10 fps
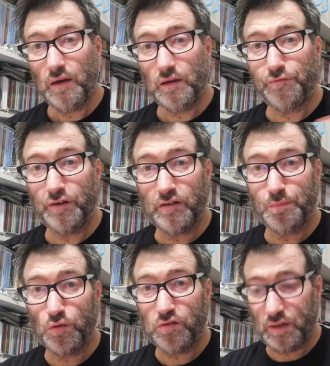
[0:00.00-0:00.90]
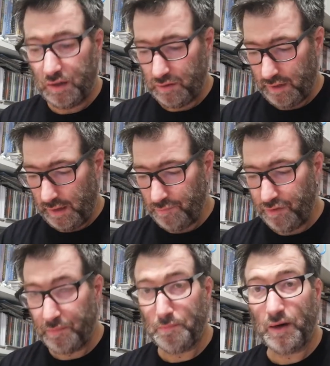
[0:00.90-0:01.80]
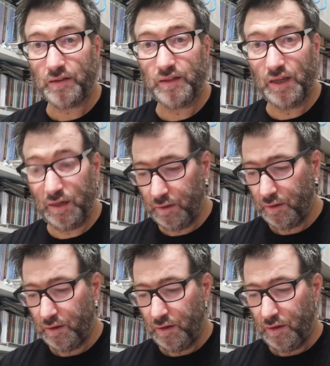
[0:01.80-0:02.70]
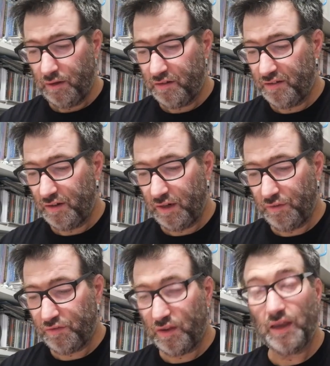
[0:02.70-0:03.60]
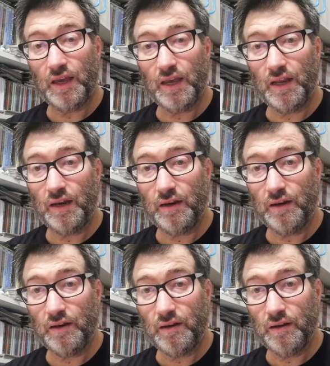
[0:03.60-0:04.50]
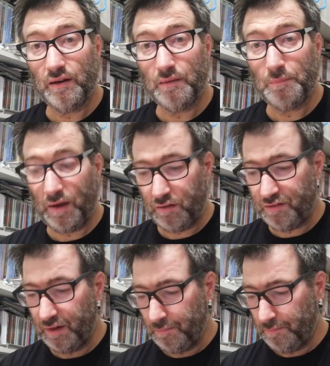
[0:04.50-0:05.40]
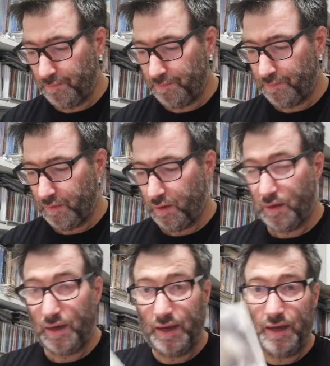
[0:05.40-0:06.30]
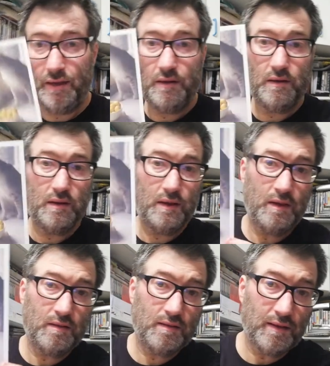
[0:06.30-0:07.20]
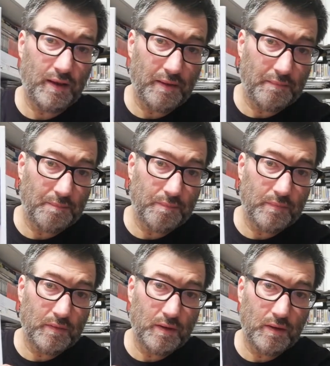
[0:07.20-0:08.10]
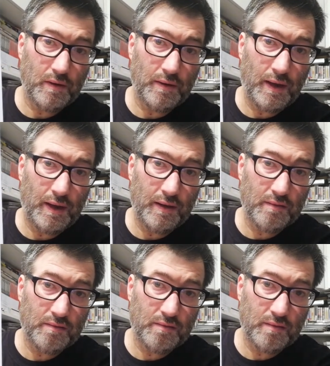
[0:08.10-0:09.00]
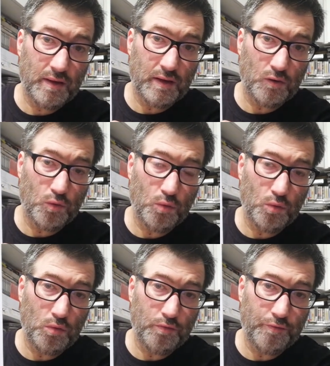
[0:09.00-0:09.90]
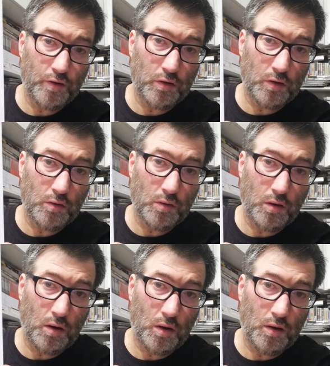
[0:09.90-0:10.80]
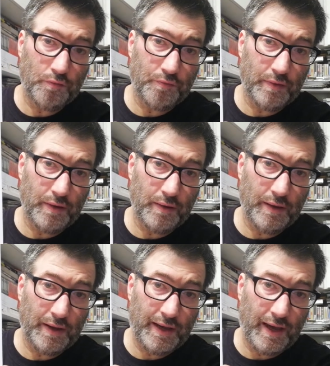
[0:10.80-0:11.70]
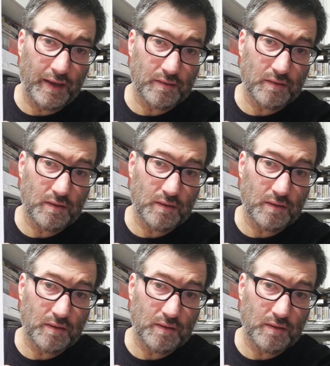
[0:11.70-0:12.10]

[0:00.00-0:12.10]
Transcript: The first postcard came from Martine. She lives in Belgium, and it's a nice and cool photo of a cat.